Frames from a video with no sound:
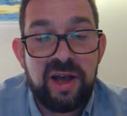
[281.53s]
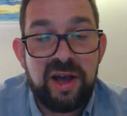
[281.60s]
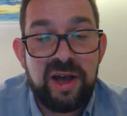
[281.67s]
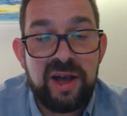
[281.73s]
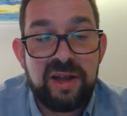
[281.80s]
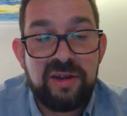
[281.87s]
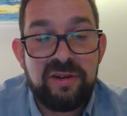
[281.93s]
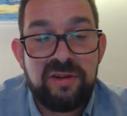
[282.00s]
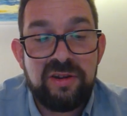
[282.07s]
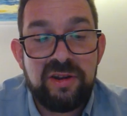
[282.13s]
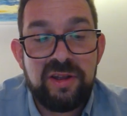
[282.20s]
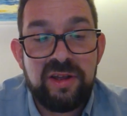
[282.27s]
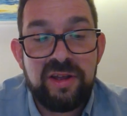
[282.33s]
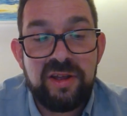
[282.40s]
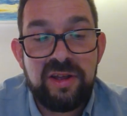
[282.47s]
And
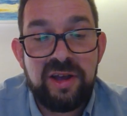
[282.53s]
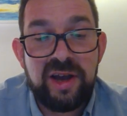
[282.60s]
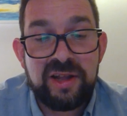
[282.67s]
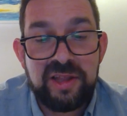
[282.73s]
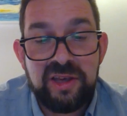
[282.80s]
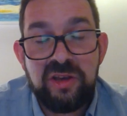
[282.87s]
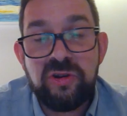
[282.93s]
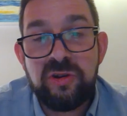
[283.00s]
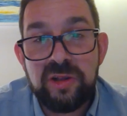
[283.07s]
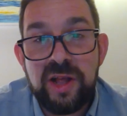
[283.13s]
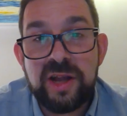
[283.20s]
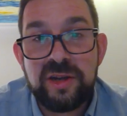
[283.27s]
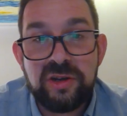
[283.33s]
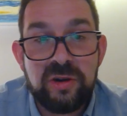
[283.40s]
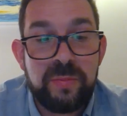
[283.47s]
I think you do
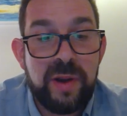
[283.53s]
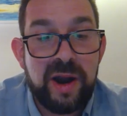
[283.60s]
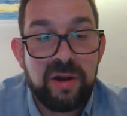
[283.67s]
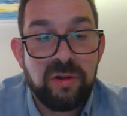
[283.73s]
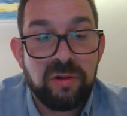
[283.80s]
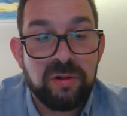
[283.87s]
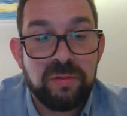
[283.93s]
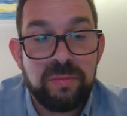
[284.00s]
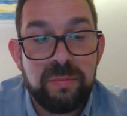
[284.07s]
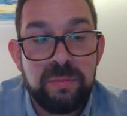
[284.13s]
that at your peril